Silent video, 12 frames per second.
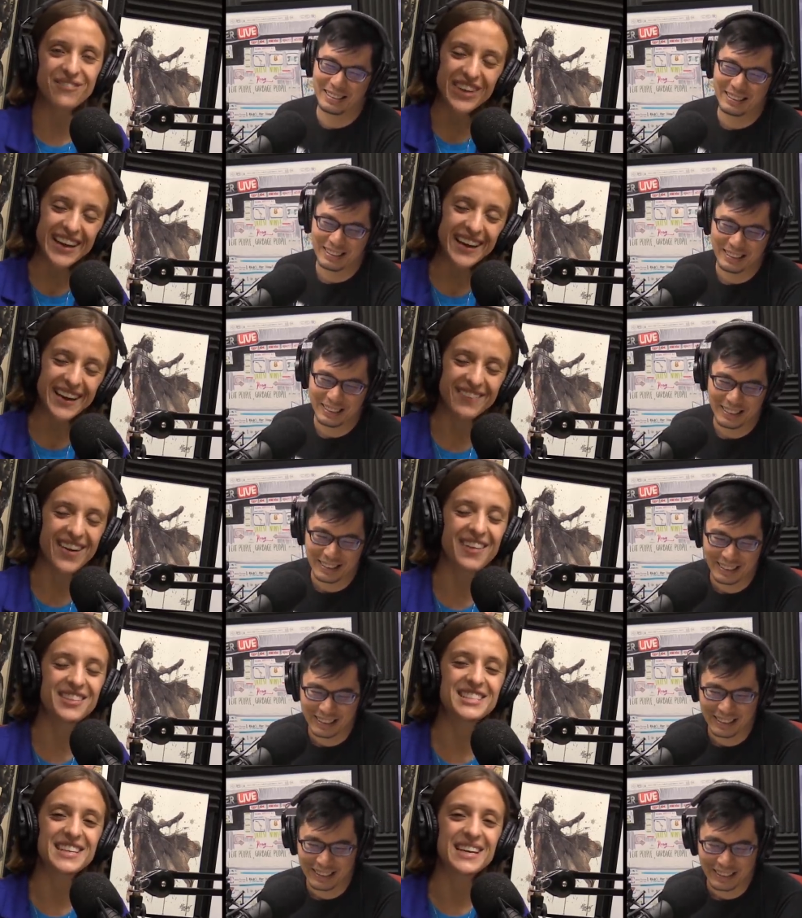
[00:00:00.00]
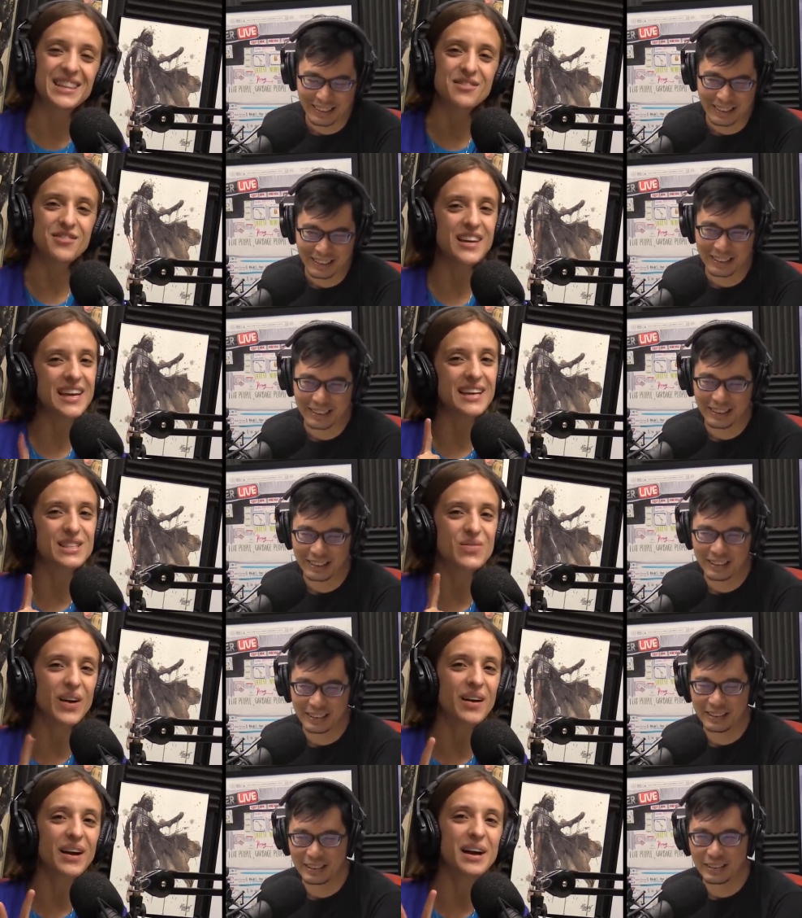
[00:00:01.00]
Speaker 1: V. Robinson. The V is
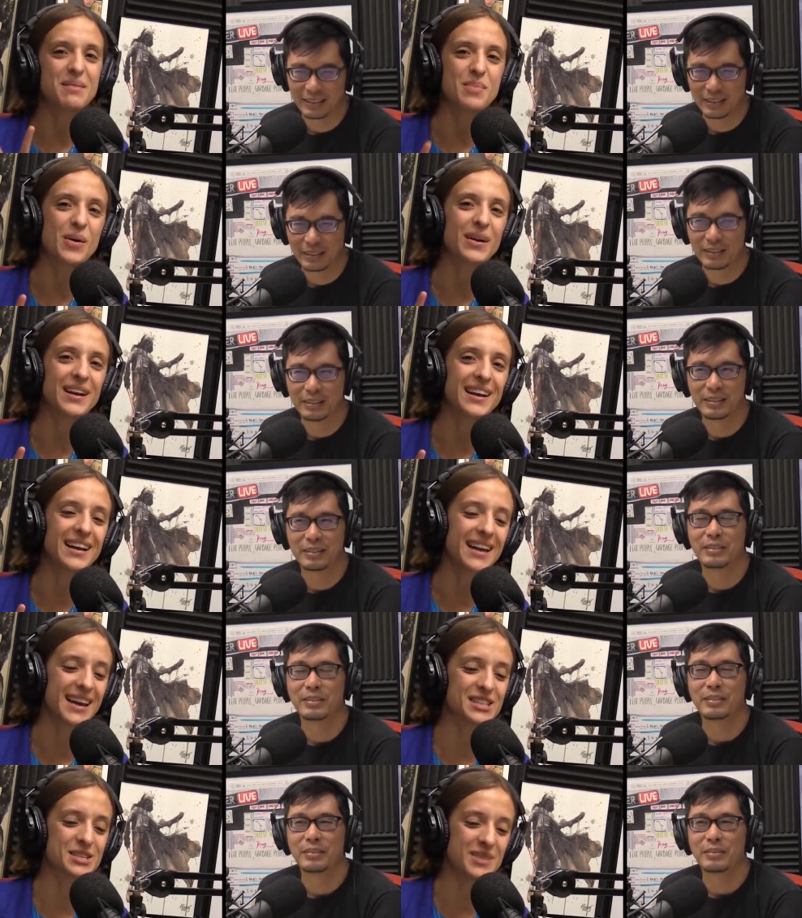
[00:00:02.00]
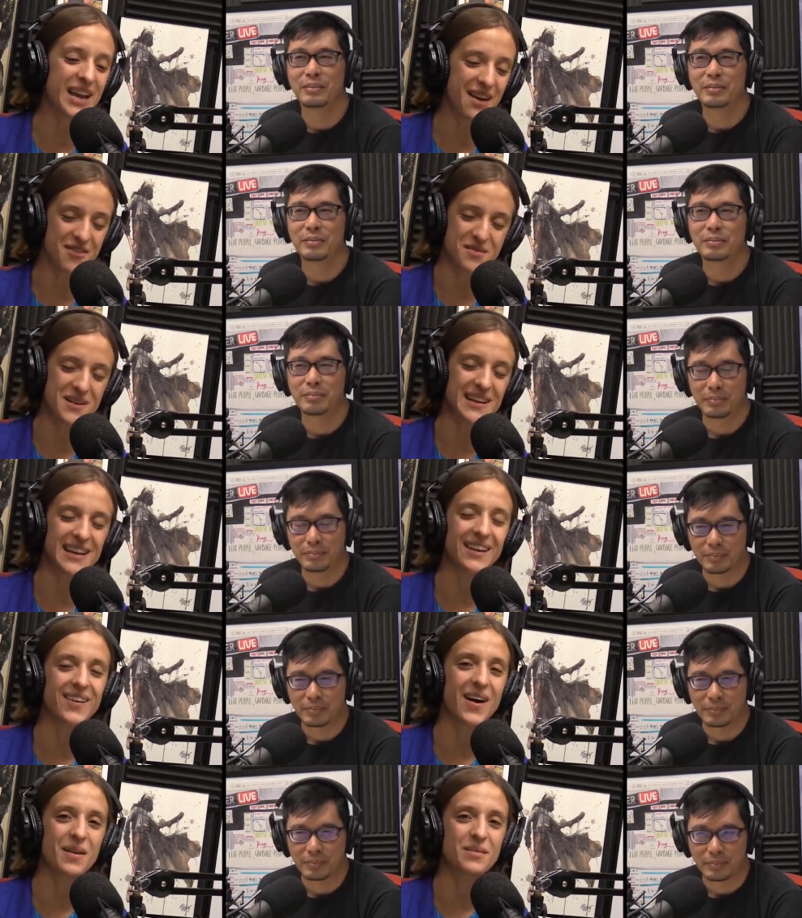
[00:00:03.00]
very important. Catch me every week
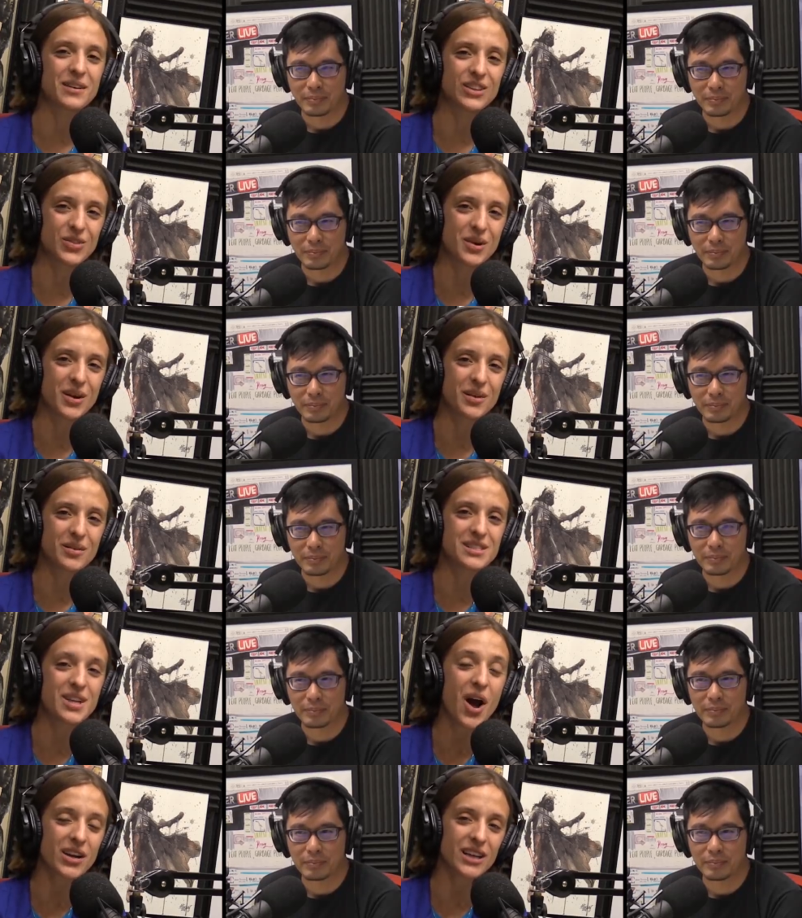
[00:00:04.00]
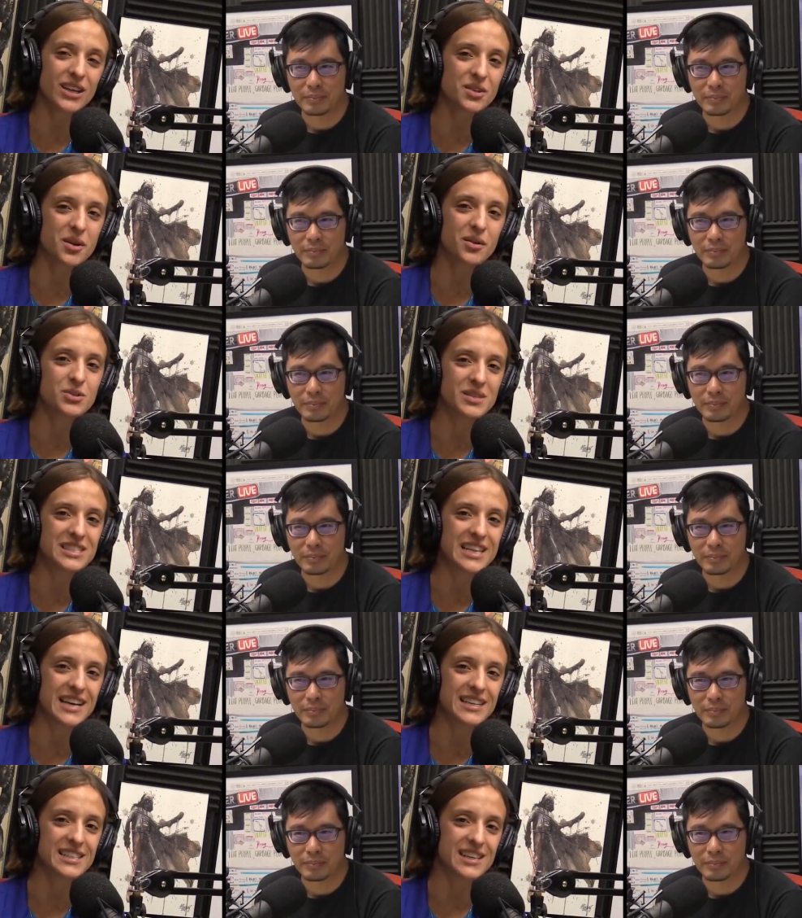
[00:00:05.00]
here on What the Thrones, Talking Thrones with
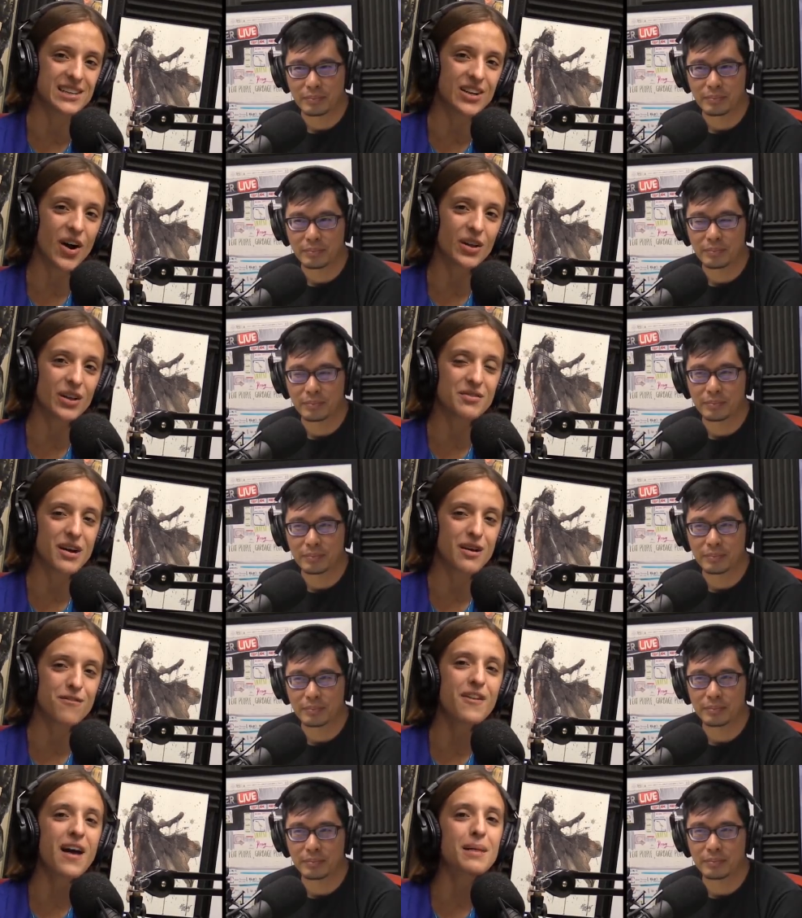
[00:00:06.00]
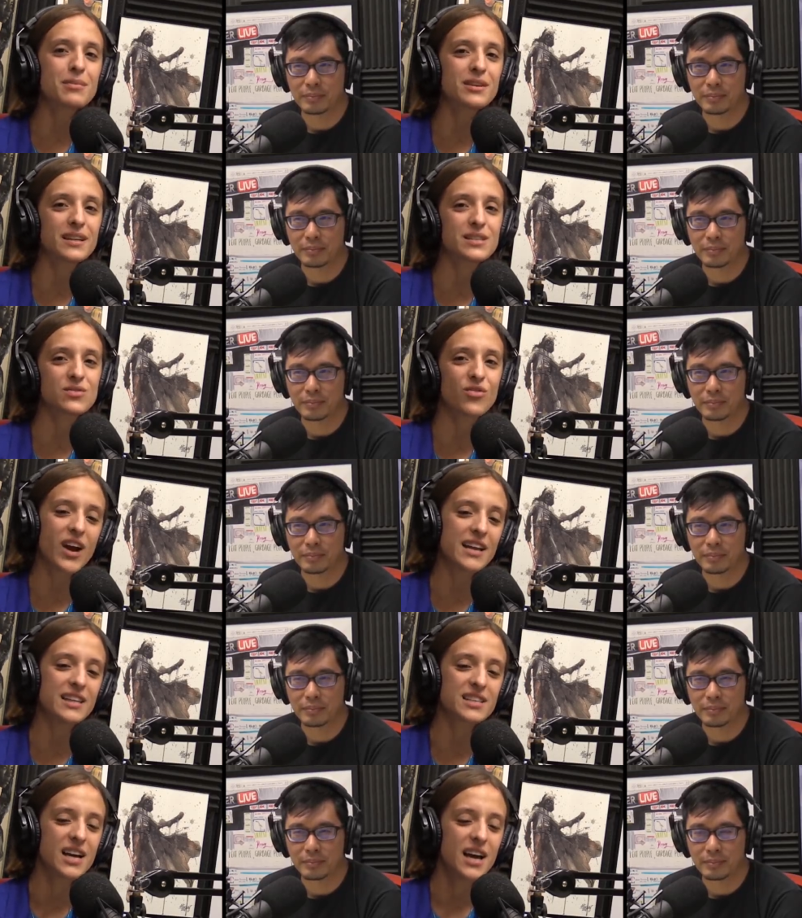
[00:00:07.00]
Dennis and all of our fabulous
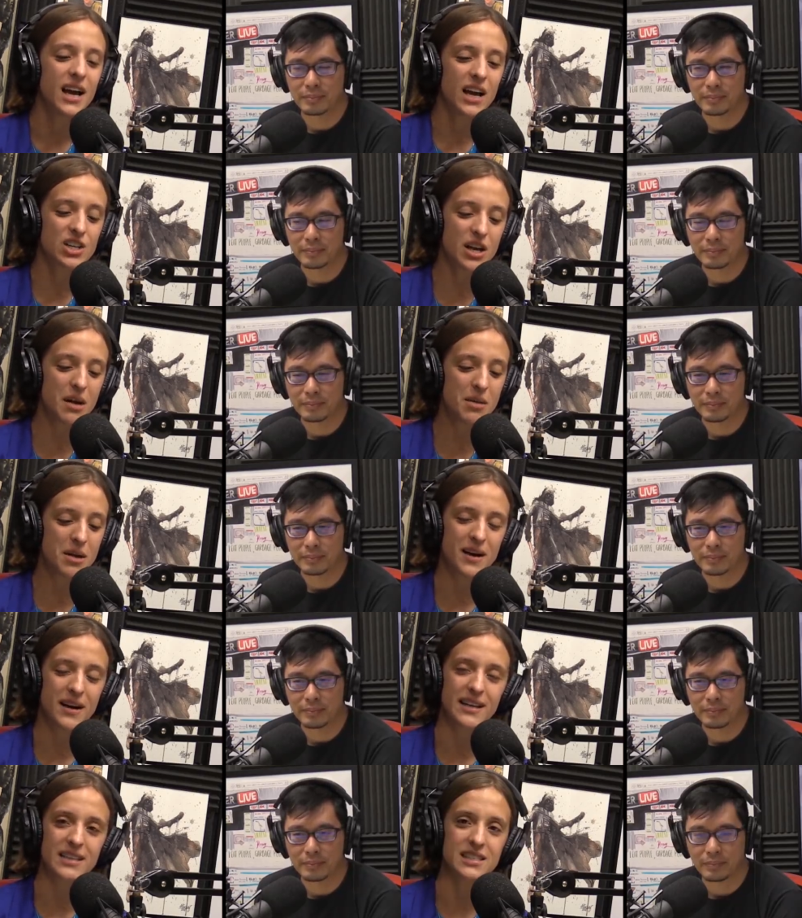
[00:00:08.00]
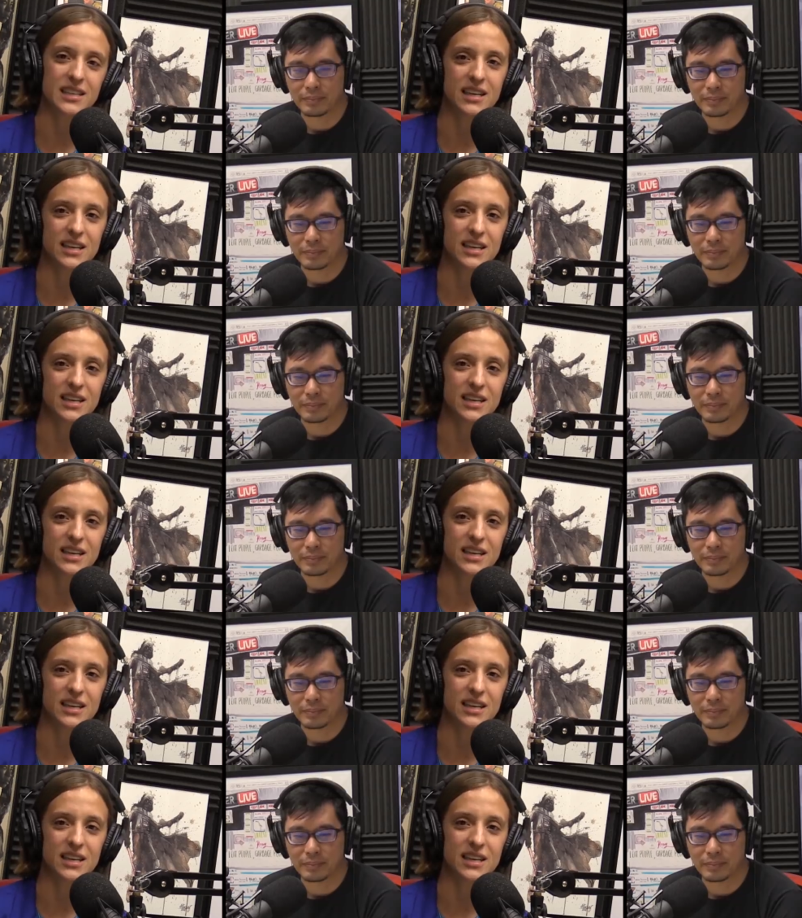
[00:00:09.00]
friends. And check out my podcast, Geek